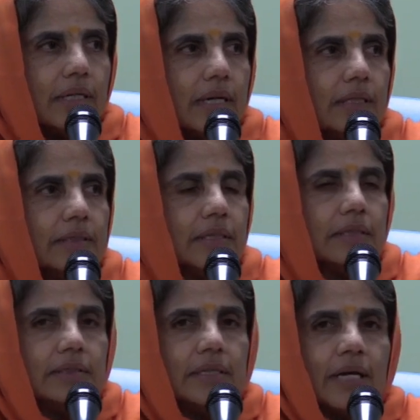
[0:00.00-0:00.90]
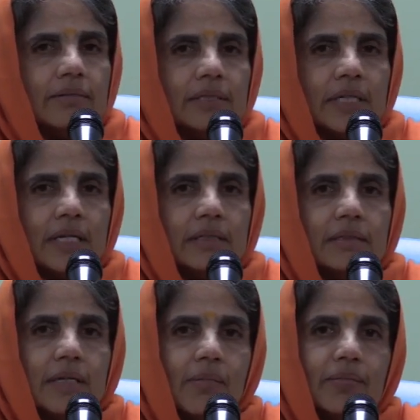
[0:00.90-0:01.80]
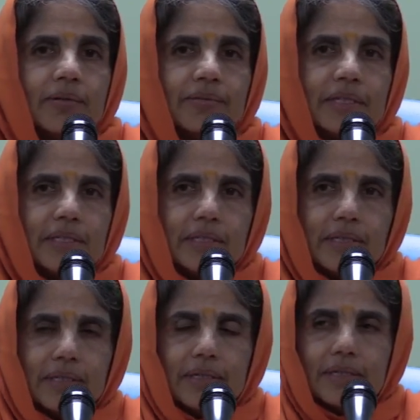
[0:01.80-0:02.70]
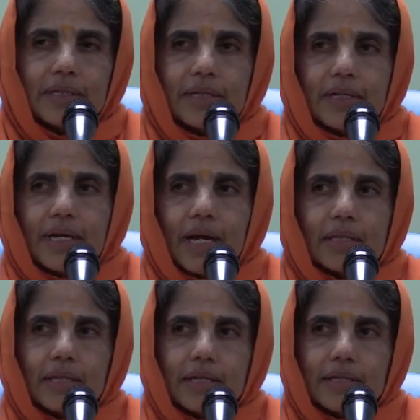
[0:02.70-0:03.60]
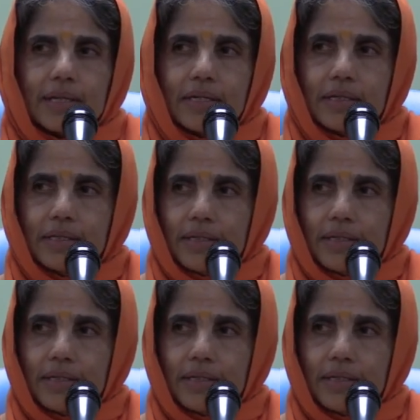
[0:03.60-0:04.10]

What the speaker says: I'll just have a nice cup of tea. And the little